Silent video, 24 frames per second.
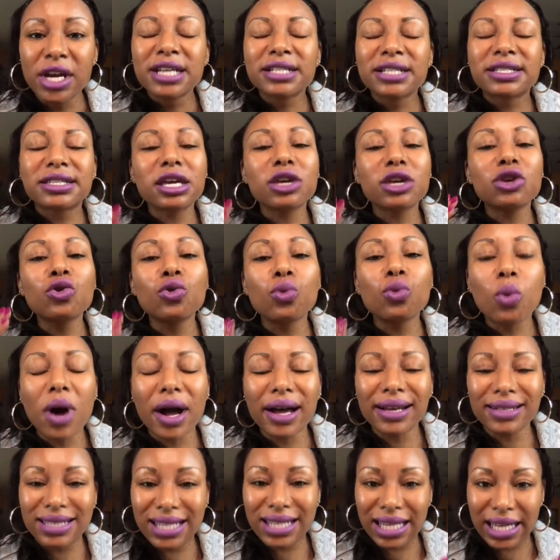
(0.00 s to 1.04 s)
See, you
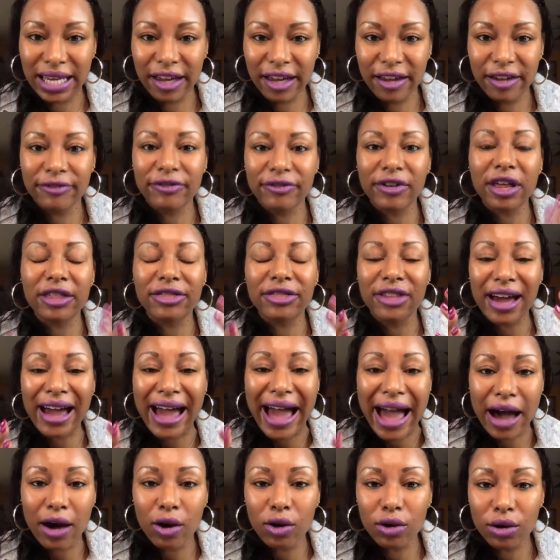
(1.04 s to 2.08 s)
want to give the
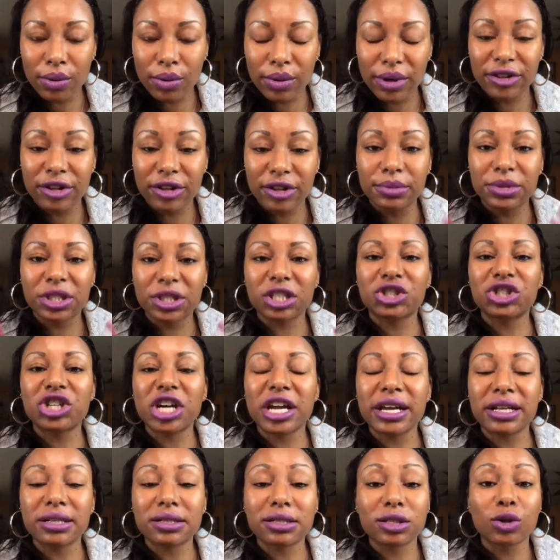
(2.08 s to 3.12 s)
algorithm the
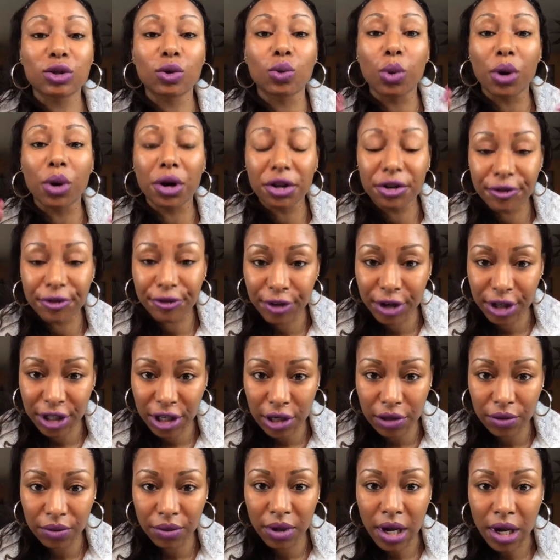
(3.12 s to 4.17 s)
chance to work for
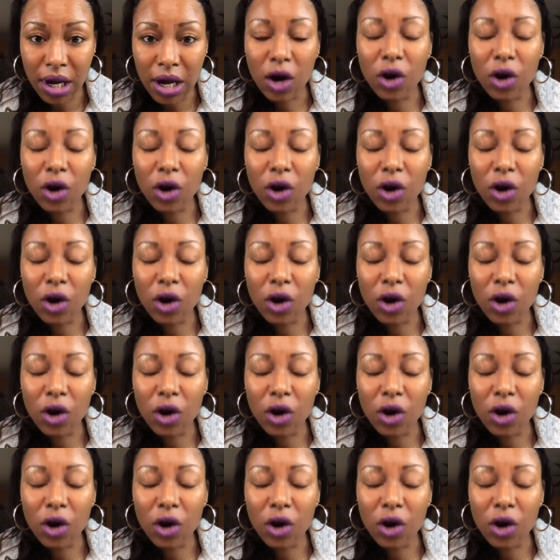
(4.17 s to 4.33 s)
you,